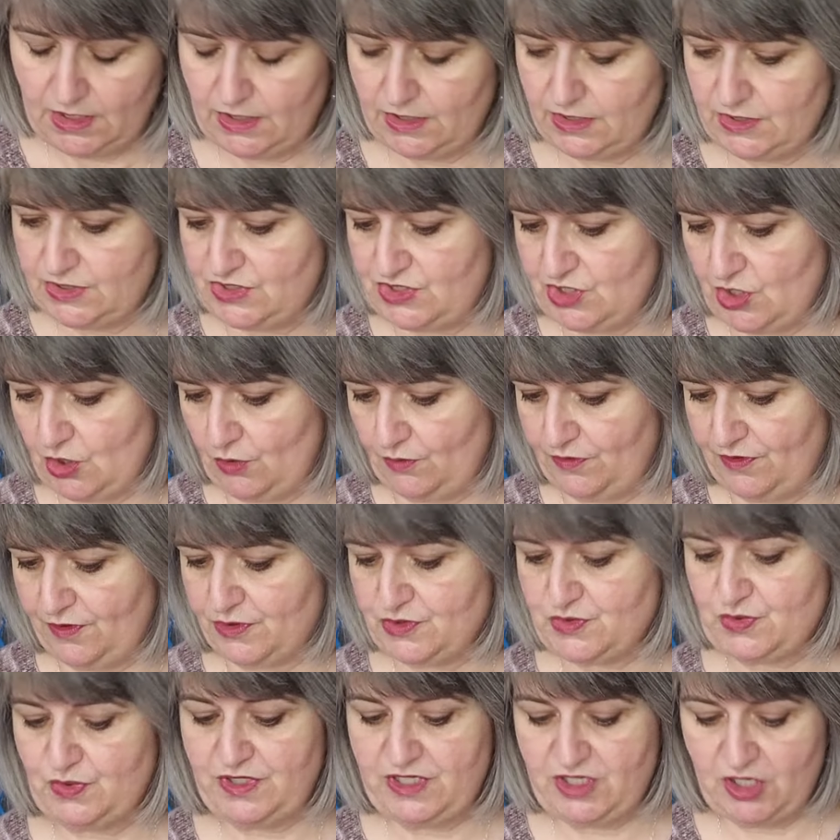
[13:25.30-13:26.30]
So
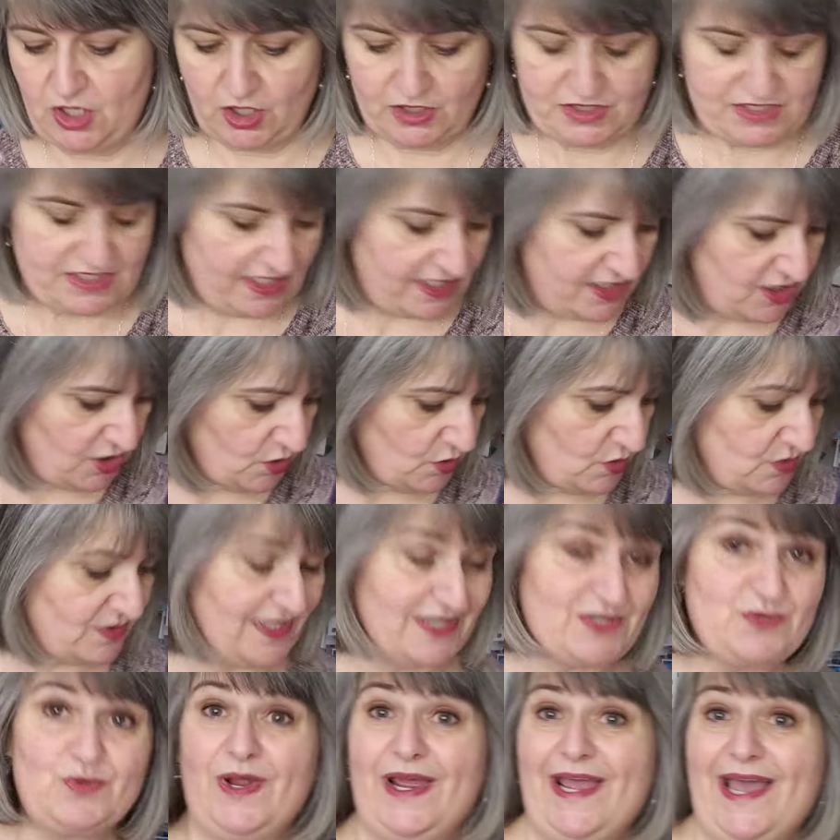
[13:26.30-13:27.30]
those were the yarns that I used.
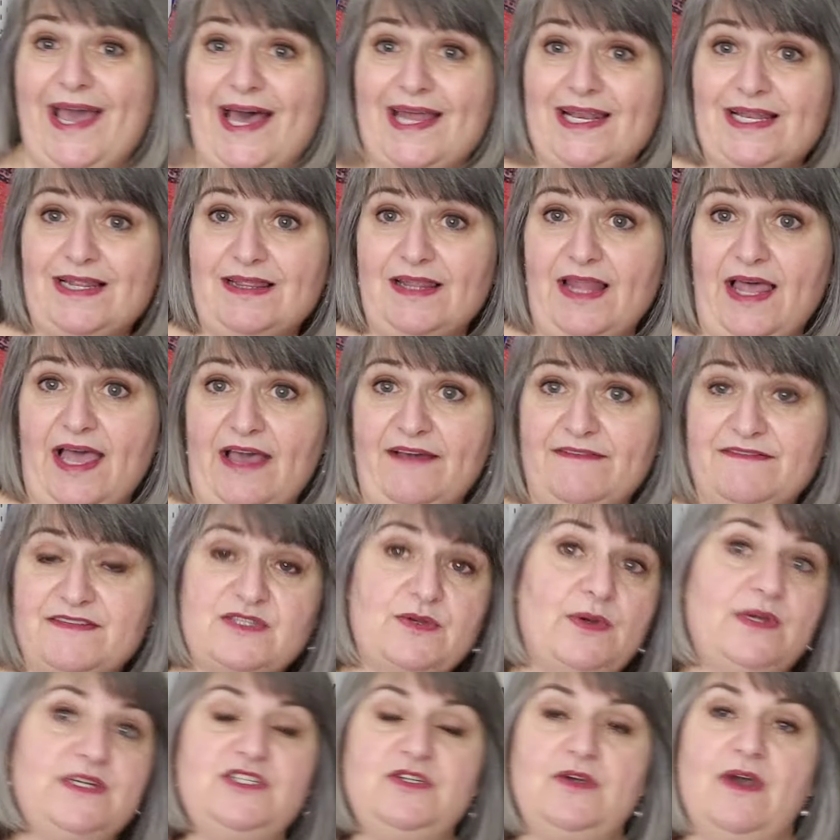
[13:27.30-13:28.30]
That's what I had left.
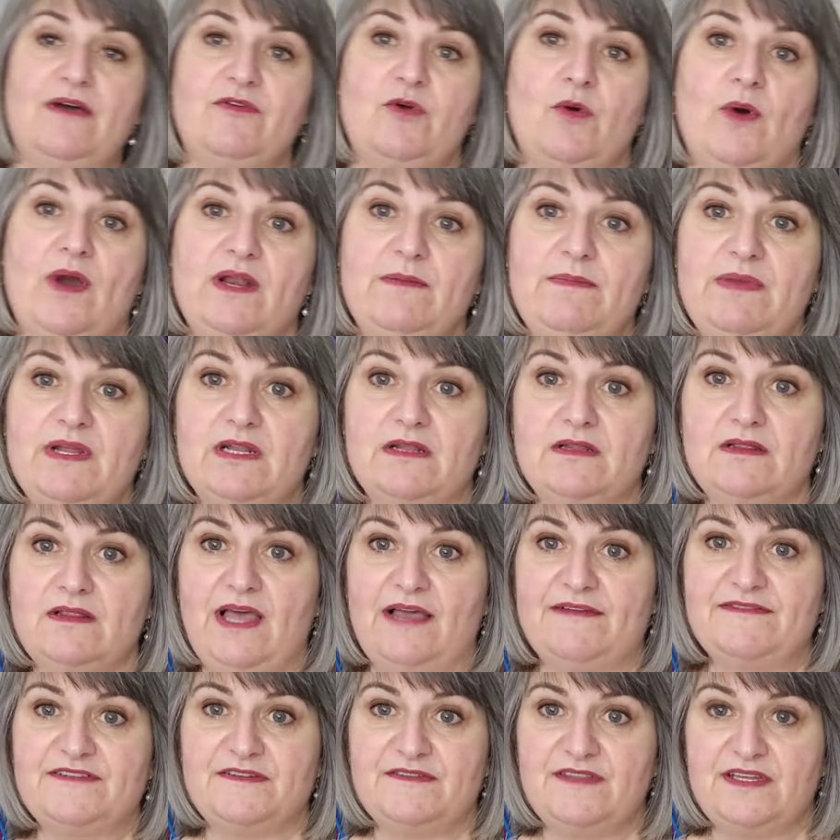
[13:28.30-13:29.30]
So I do have quite a bit
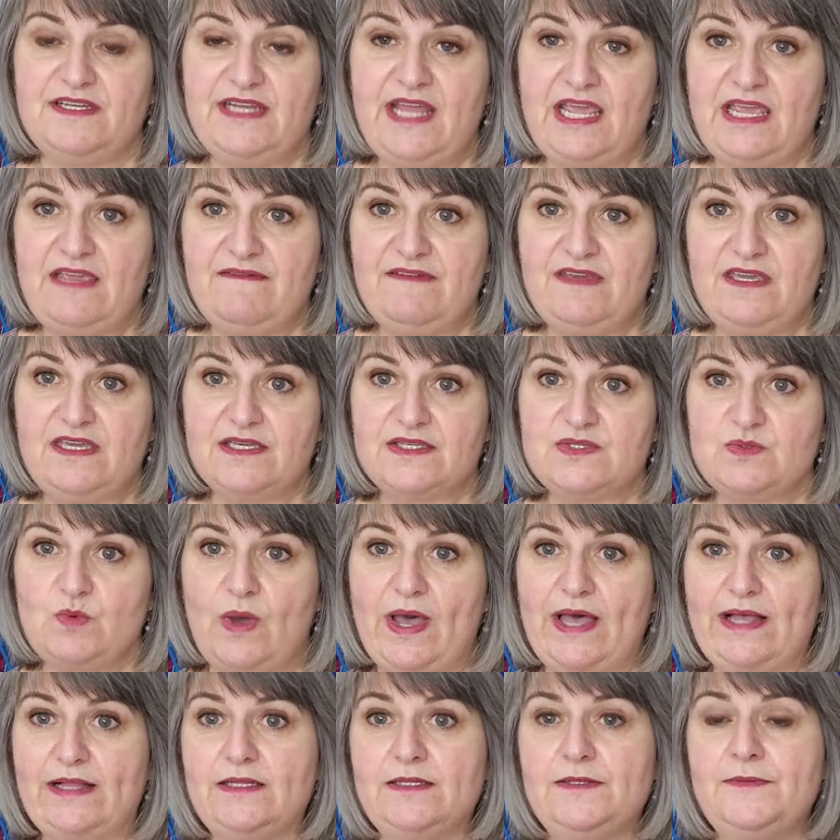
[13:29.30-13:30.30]
left of the navy as
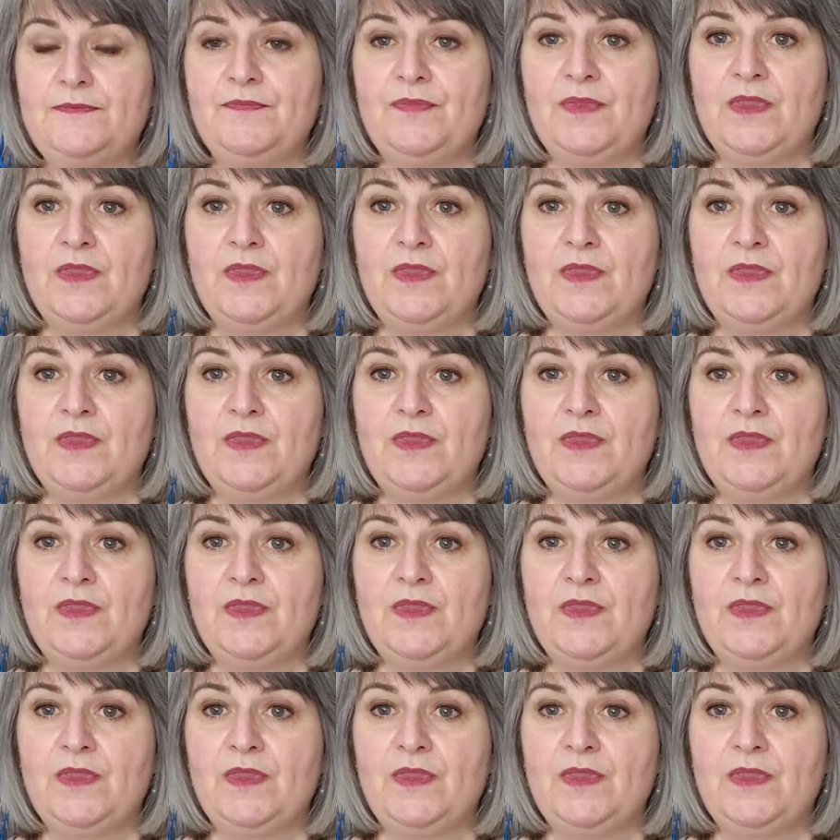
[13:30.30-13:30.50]
well.